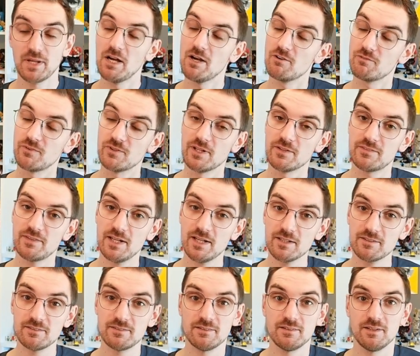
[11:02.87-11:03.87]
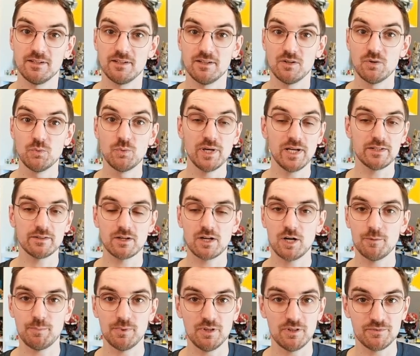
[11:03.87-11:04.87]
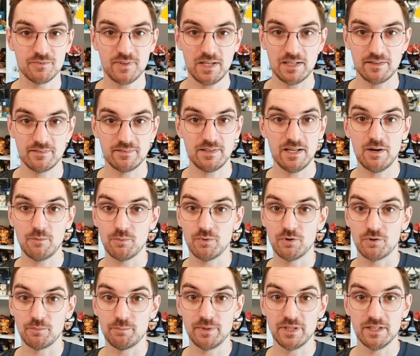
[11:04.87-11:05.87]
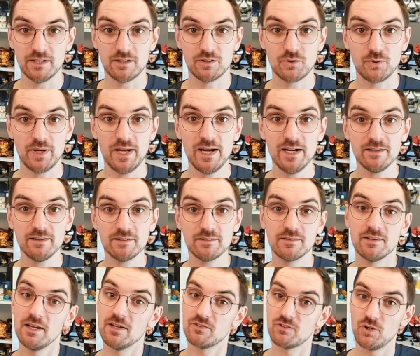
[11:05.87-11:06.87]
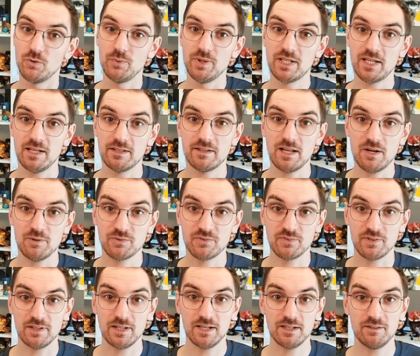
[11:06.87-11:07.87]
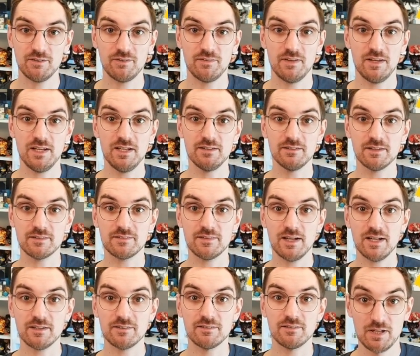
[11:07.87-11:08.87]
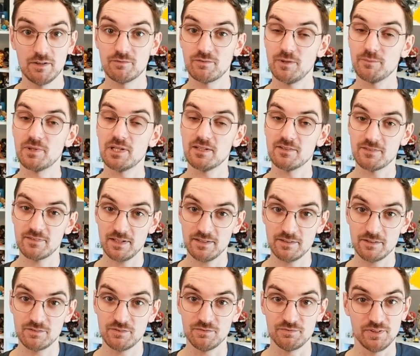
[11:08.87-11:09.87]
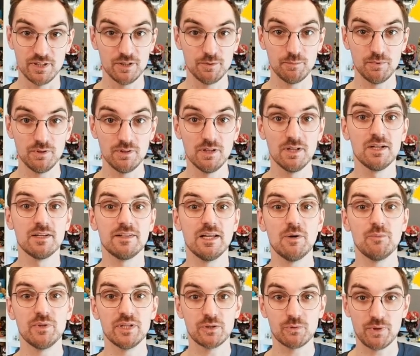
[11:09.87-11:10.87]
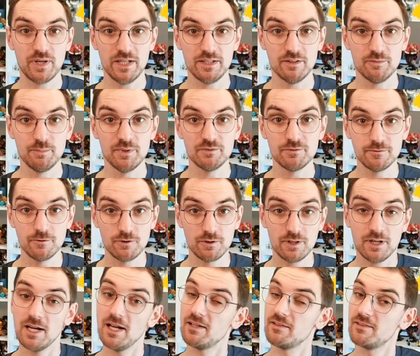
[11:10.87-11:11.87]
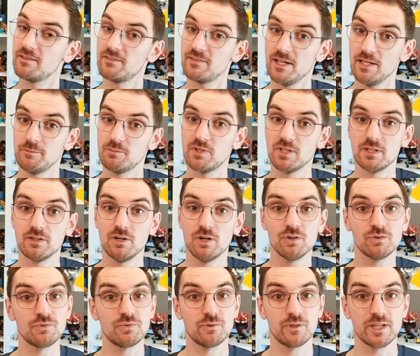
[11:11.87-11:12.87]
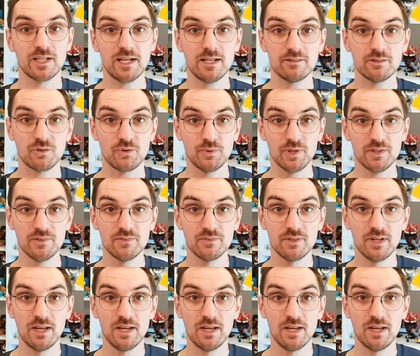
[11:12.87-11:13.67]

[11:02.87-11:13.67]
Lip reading: For the text, we had a couple of tags that were being created, so we can now select in the text from the list that is available that we created before, and the same thing goes for the categories.